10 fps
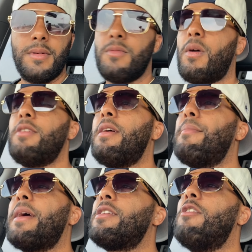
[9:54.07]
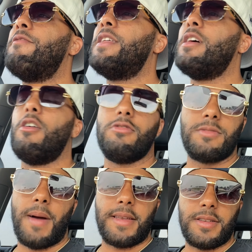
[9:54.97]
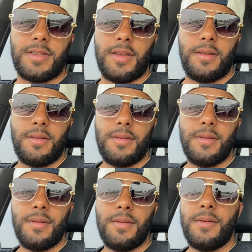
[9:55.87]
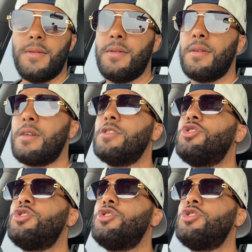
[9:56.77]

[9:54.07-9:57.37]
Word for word: Why you ain't making no videos about the shit? Cause